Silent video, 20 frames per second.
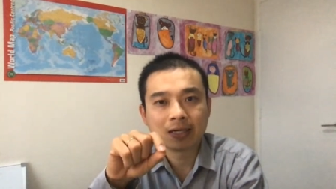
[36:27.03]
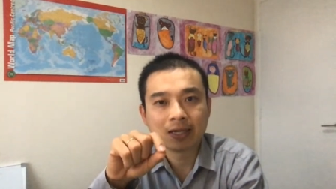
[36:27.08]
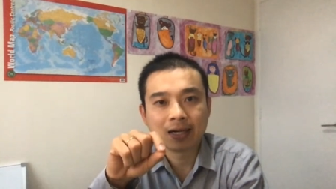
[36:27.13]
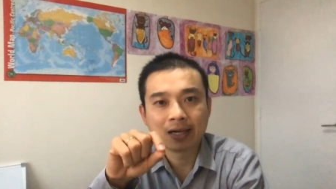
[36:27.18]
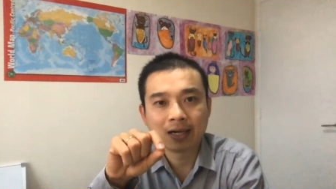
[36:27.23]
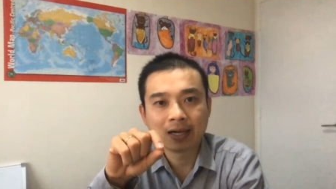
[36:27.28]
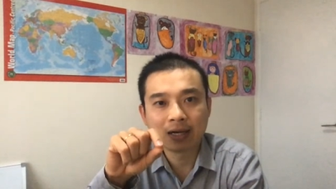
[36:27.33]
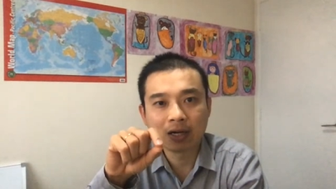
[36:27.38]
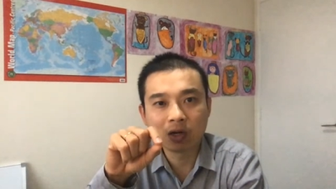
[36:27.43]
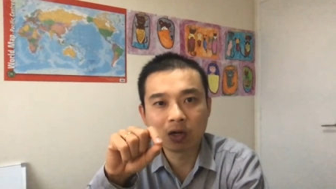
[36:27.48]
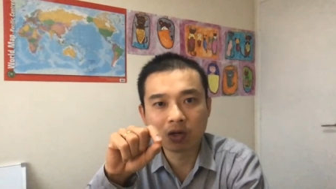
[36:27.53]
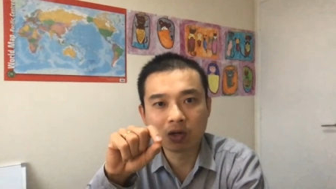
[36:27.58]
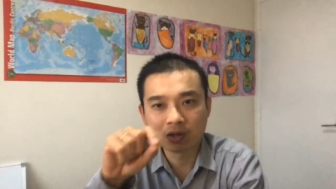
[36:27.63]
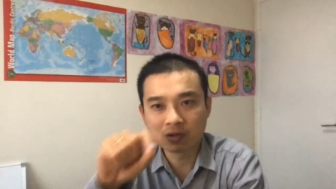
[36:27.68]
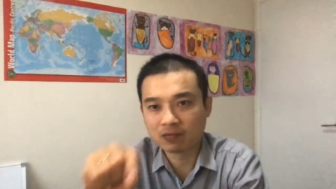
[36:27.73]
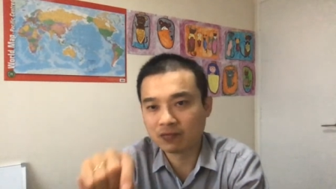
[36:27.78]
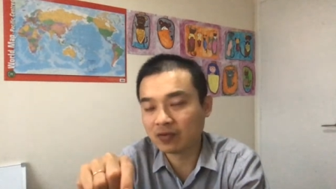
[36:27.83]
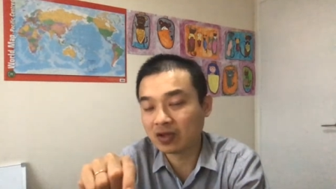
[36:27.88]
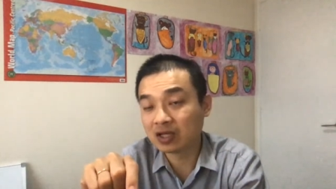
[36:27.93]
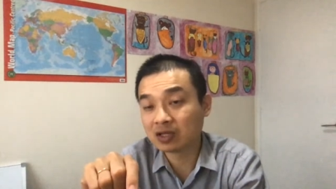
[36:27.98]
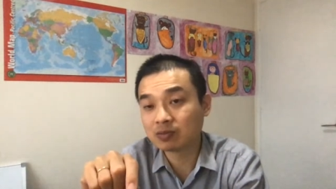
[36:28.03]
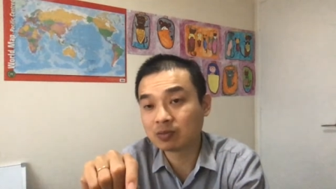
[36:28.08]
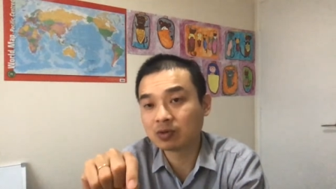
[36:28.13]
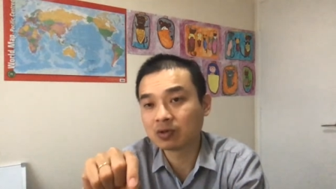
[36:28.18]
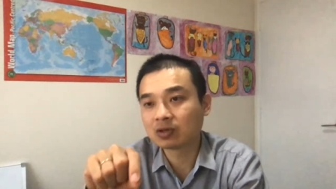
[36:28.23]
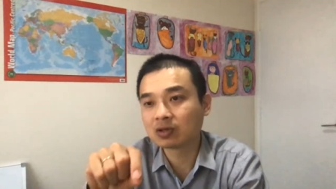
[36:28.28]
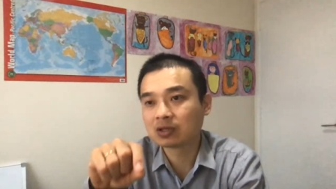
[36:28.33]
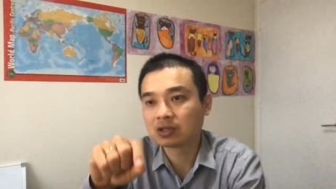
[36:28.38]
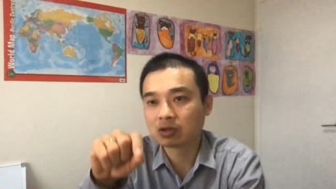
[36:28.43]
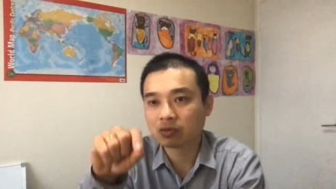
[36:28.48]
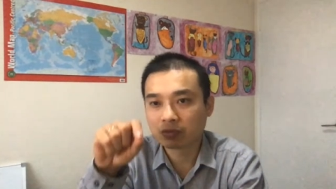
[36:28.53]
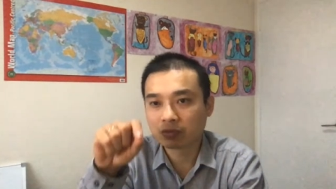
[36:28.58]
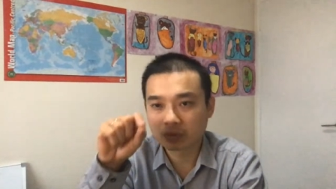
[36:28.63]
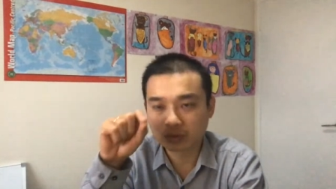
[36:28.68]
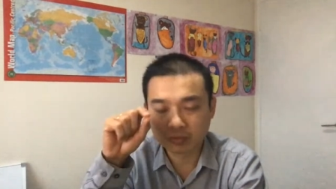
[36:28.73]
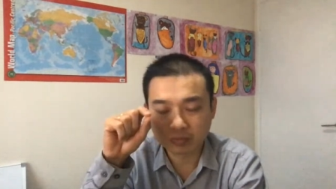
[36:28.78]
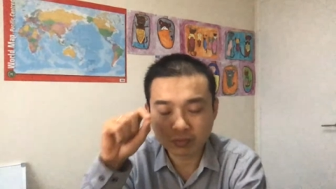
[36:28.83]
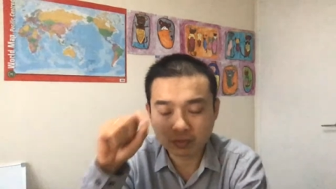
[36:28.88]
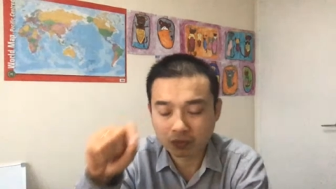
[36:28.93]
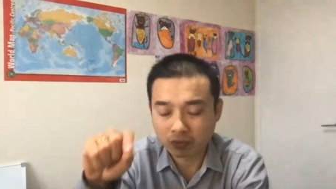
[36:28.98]
on the Facebook, you
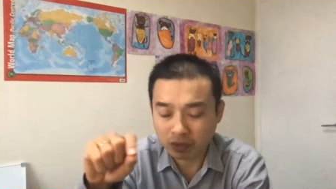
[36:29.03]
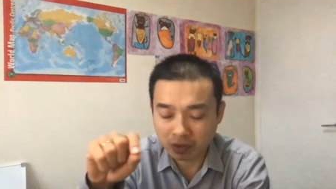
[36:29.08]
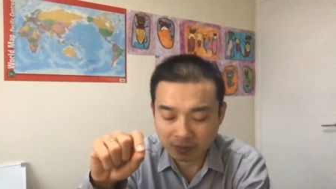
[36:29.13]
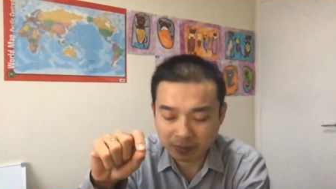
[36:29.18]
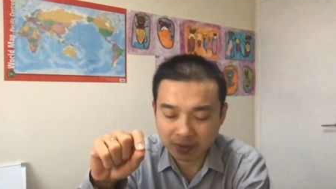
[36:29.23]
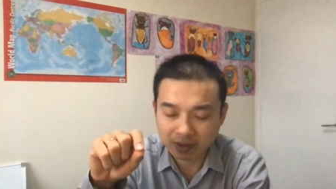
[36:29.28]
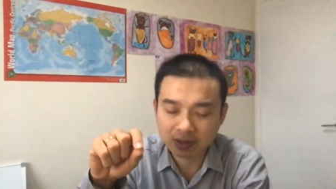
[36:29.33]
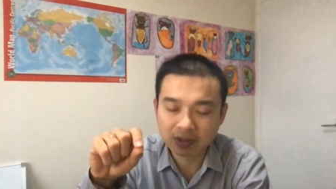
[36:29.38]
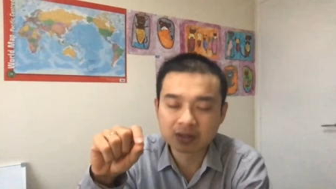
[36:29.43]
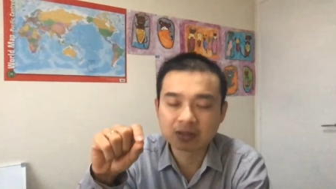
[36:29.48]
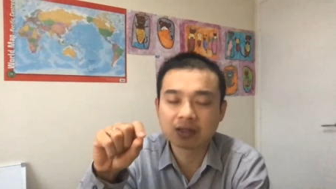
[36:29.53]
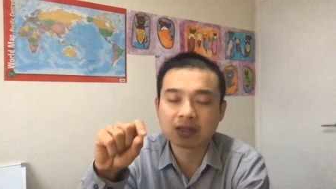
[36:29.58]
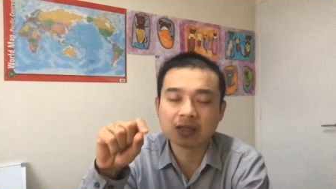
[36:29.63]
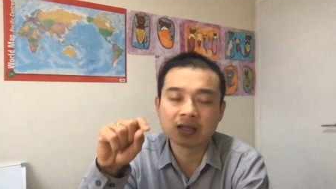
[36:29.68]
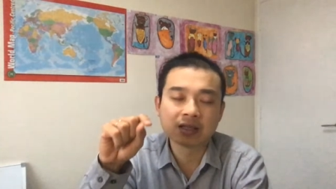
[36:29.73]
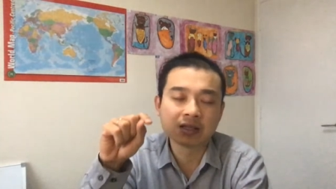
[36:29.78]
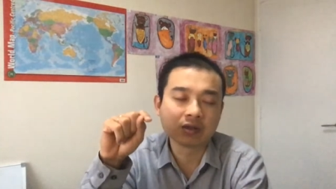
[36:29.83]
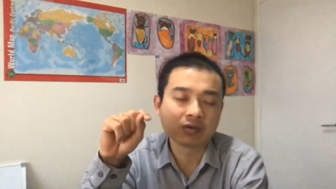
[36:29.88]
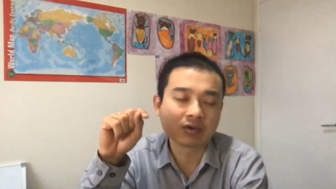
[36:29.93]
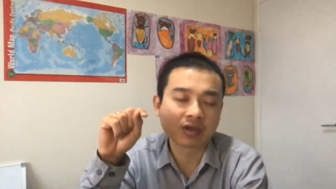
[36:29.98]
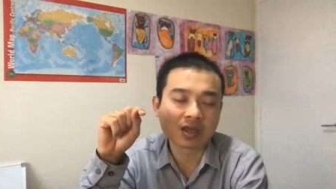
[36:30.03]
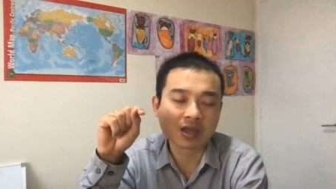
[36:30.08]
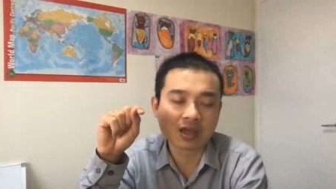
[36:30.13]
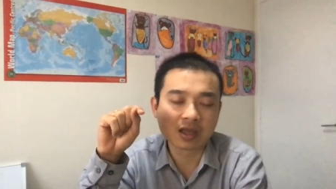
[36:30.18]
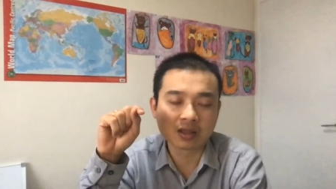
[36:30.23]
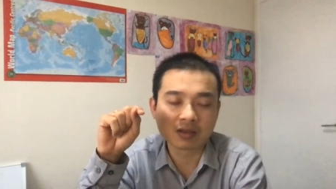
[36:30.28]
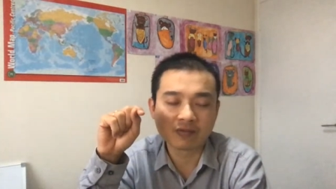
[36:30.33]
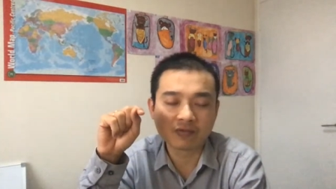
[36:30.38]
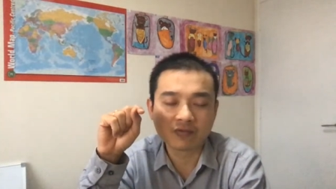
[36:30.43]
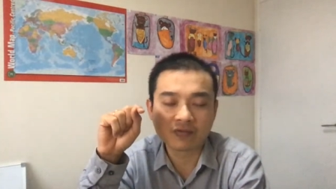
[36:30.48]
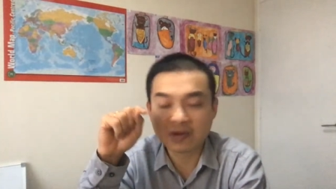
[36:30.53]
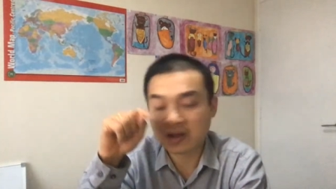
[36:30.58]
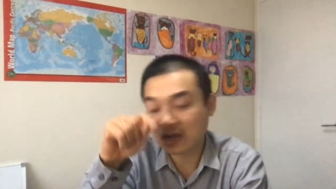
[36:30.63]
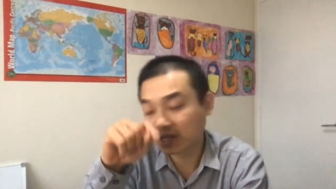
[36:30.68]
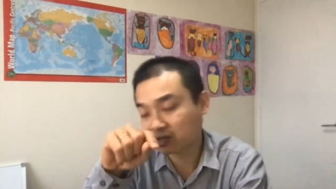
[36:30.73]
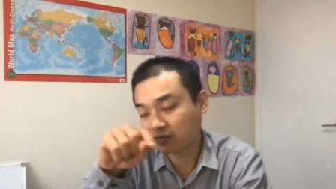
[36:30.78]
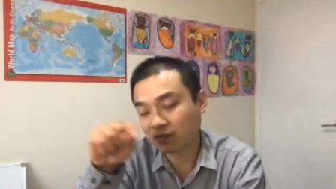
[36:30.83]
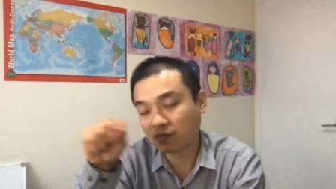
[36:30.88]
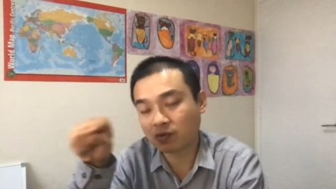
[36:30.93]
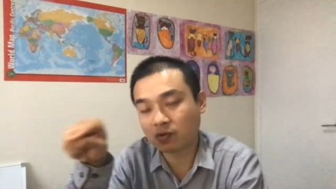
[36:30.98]
can replay it and you can
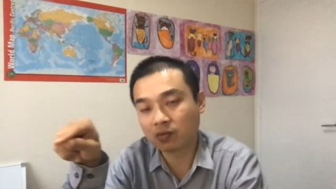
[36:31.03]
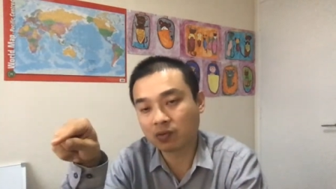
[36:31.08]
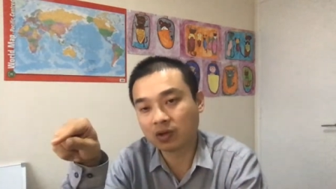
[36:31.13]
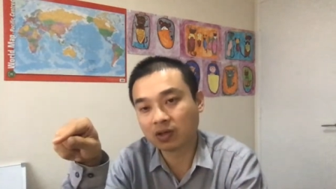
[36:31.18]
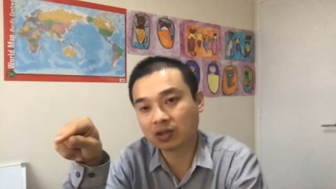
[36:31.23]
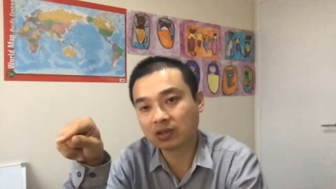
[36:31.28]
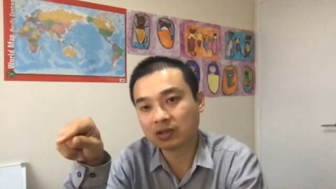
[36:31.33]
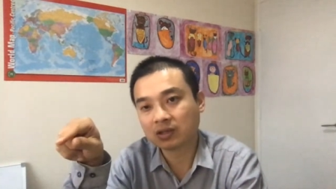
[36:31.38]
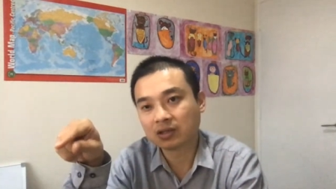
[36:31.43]
fast forward